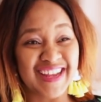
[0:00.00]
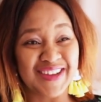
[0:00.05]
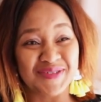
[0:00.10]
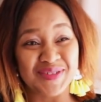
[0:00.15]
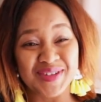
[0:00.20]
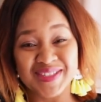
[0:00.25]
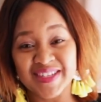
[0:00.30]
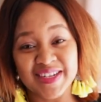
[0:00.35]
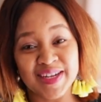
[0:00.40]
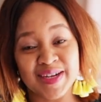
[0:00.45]

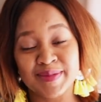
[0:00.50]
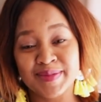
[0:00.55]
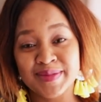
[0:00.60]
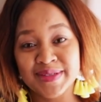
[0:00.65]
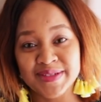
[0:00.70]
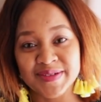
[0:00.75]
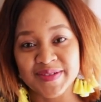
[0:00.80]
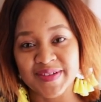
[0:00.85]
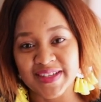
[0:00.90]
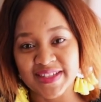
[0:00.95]
wasn't up
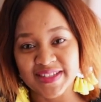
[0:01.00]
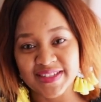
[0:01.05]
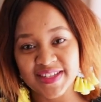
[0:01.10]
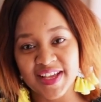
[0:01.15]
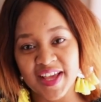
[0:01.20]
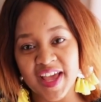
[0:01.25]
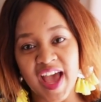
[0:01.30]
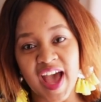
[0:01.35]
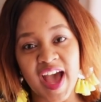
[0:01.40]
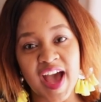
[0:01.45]
to it.
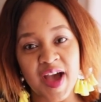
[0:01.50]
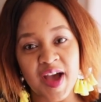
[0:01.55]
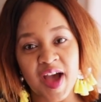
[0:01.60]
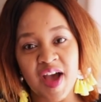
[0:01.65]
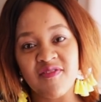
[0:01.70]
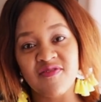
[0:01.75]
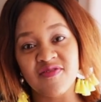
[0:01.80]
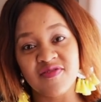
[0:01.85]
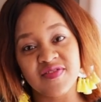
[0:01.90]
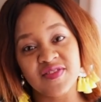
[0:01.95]

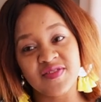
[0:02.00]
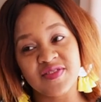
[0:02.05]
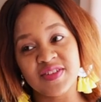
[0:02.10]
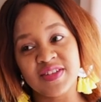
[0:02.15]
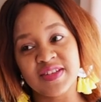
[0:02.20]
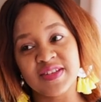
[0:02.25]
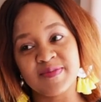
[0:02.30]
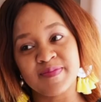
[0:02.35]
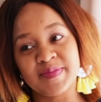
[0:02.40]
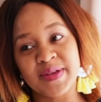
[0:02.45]
I've
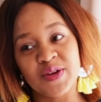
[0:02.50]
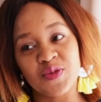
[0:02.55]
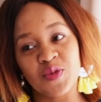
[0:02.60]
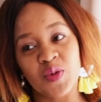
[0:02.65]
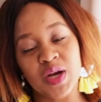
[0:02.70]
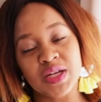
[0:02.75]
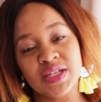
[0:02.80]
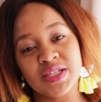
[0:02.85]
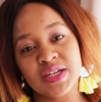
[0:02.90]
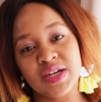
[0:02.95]
been
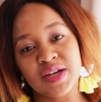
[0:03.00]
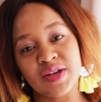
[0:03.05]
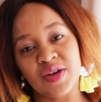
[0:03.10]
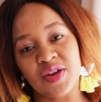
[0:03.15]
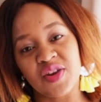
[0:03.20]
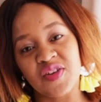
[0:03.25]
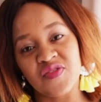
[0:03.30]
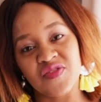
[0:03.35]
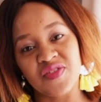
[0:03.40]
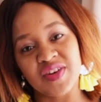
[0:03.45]
watching a
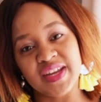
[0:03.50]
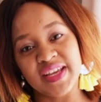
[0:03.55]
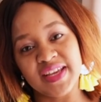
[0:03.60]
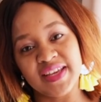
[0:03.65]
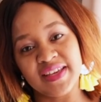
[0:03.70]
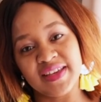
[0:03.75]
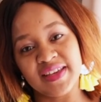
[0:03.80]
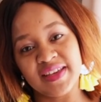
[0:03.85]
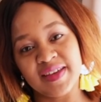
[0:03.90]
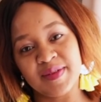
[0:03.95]
lot of
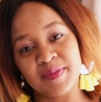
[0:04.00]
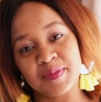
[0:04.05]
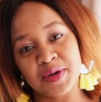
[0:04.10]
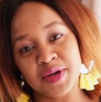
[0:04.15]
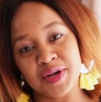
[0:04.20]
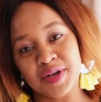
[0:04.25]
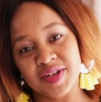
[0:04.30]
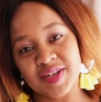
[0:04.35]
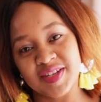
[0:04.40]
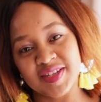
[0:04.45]
Nikki
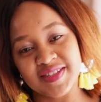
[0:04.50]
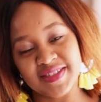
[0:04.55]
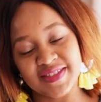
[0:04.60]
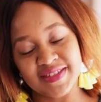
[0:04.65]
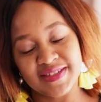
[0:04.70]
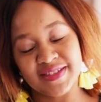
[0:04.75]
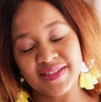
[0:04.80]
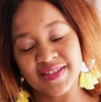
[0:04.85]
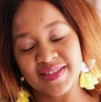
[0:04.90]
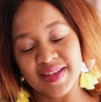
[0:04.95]
Perkins
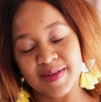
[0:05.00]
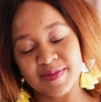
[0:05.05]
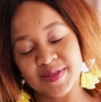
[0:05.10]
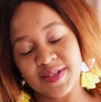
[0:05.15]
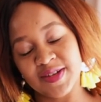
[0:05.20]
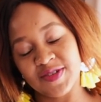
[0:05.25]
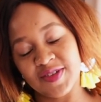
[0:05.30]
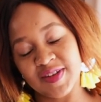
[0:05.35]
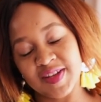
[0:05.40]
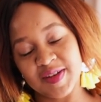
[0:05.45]
and she's
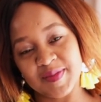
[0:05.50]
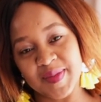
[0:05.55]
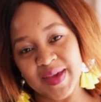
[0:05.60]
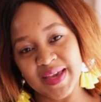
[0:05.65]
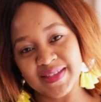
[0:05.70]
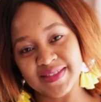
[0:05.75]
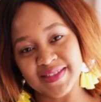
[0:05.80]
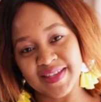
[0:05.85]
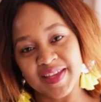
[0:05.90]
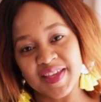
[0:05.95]
absolutely
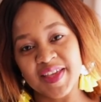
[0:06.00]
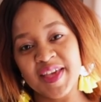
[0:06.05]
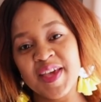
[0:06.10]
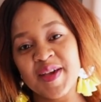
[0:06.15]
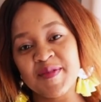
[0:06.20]
amazing.